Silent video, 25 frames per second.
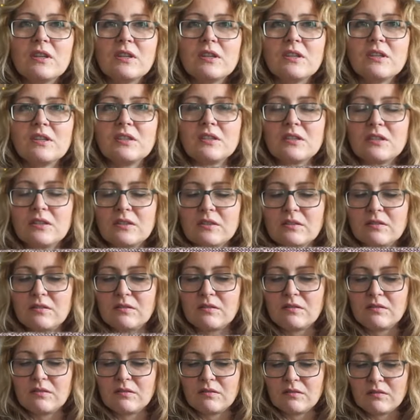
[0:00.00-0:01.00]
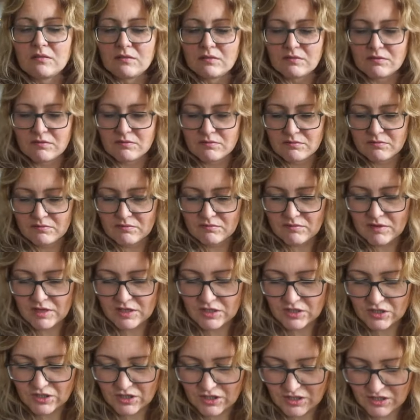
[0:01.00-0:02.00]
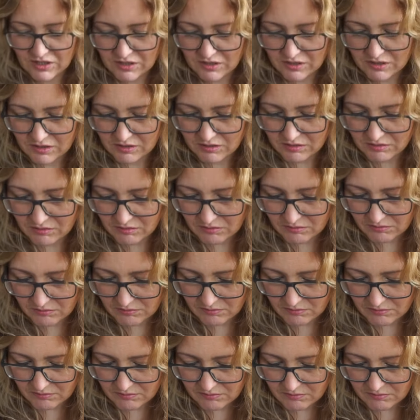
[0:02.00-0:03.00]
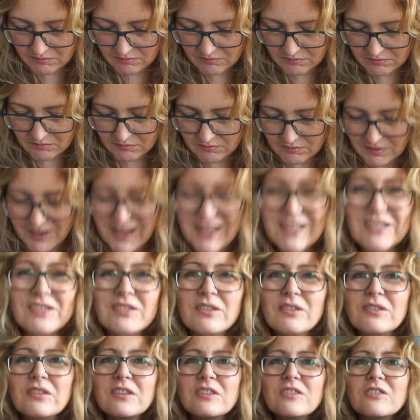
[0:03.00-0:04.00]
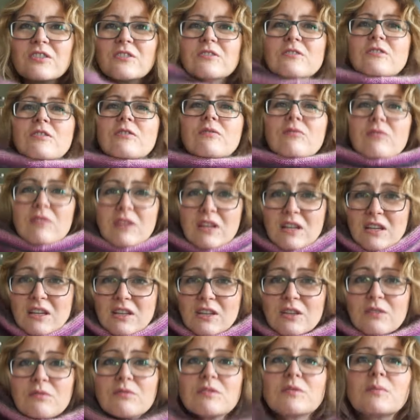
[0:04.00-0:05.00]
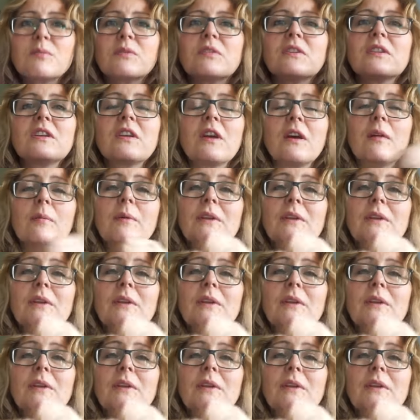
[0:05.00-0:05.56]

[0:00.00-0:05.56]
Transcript: that it's just, yeah, it's not, it's just not really usable. I